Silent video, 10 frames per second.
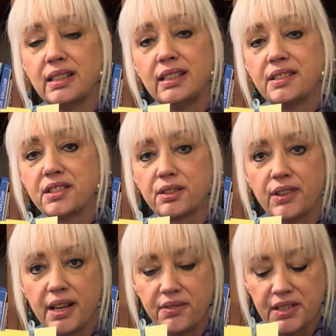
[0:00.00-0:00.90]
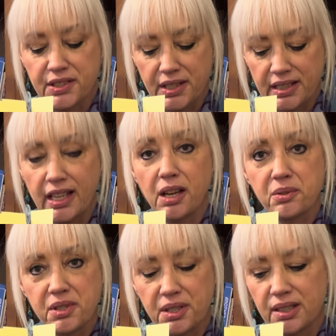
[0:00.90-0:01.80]
survive this
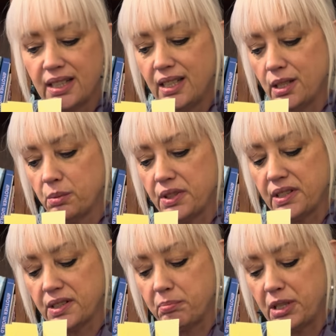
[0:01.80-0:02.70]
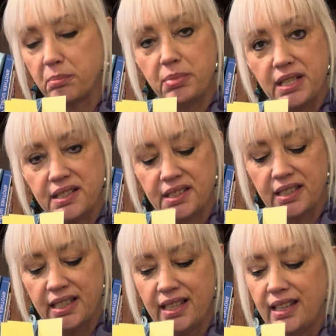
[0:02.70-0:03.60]
encounter with this big beast.
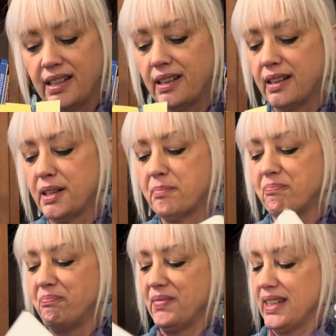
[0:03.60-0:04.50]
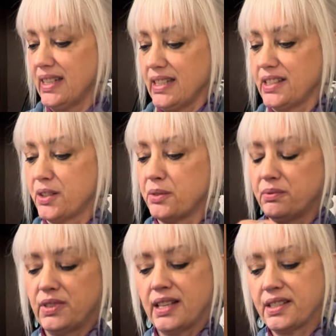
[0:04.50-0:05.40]
So
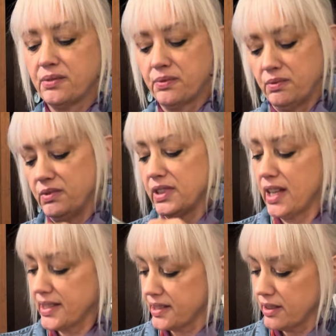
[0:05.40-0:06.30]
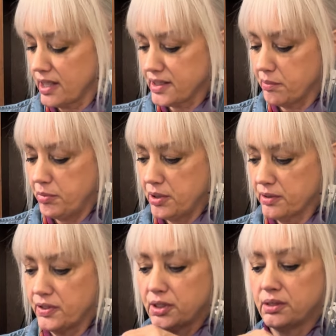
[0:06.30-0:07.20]
lots and lots of
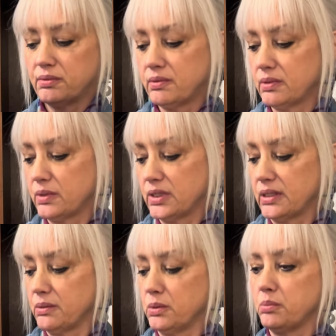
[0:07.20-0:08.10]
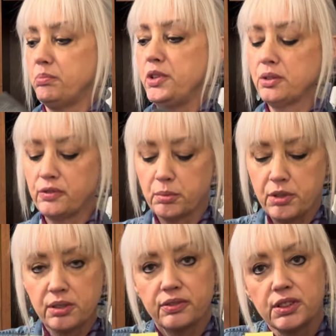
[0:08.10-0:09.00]
beautiful, beautiful,
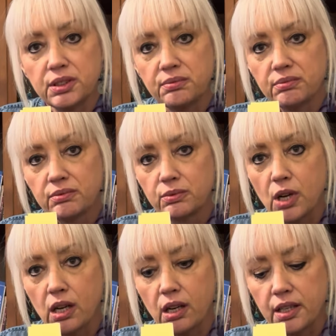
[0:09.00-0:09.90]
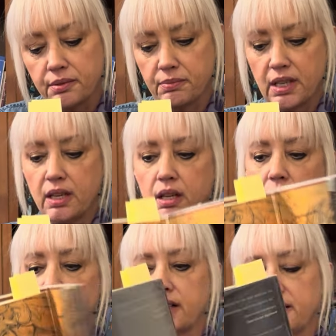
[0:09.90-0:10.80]
beautiful rock art.
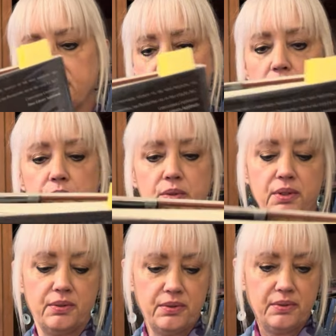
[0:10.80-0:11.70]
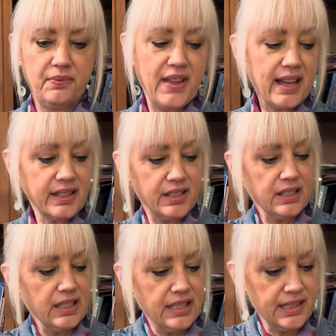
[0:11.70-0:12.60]
All right, so that
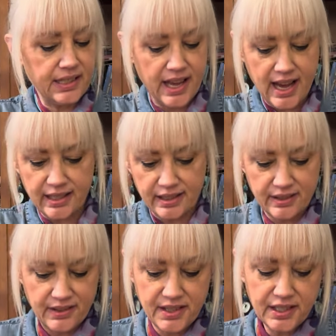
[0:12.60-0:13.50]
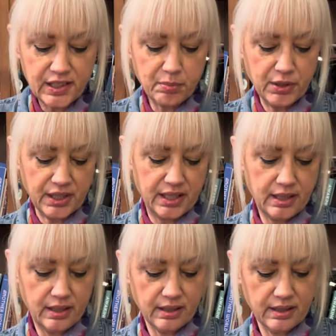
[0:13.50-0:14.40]
is that. This book
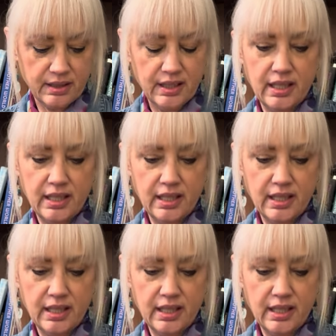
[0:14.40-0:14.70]
here